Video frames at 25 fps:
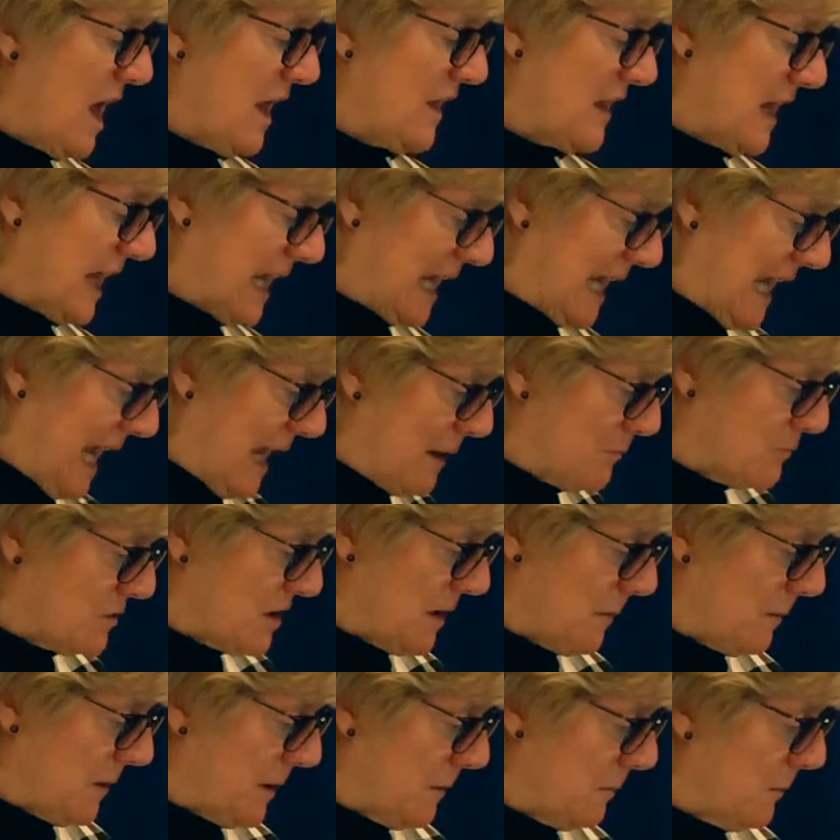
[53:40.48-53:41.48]
They kept
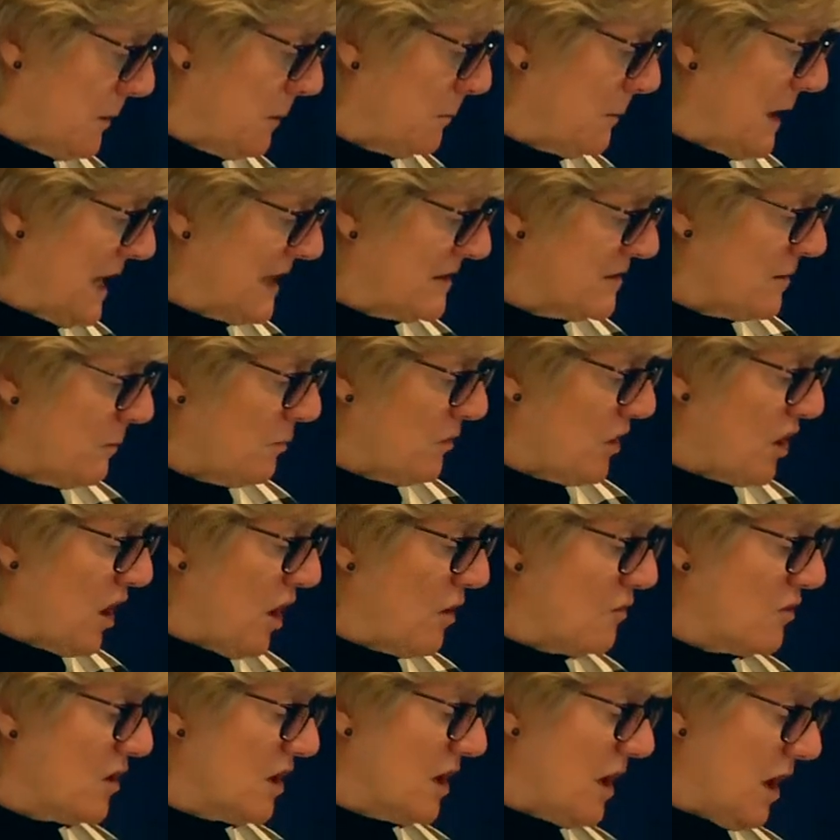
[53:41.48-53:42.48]
up the momentum.
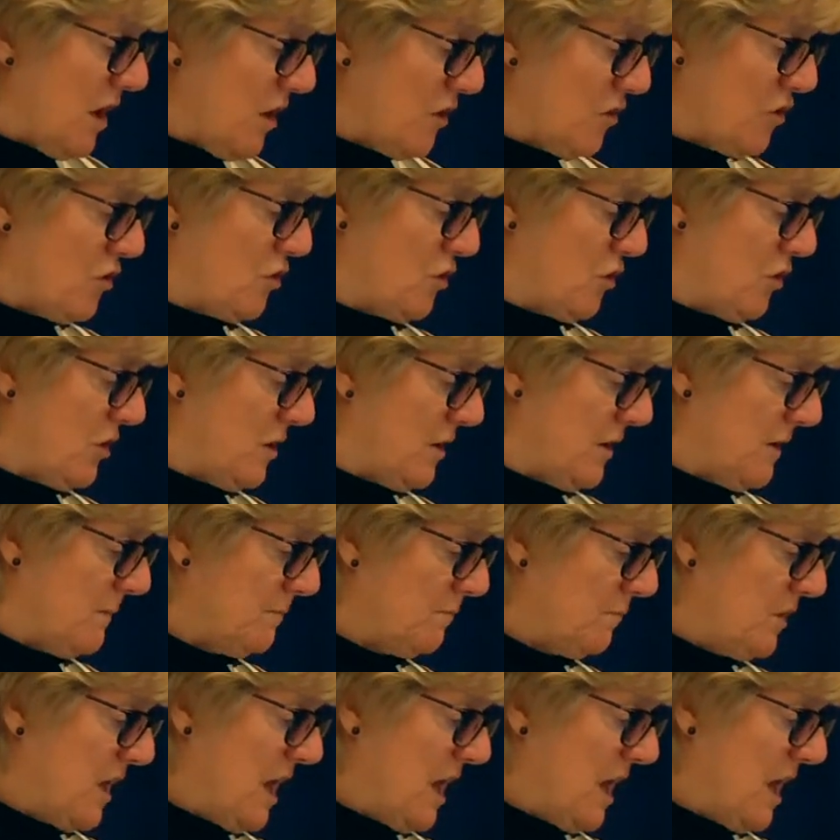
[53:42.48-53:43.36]
So last year,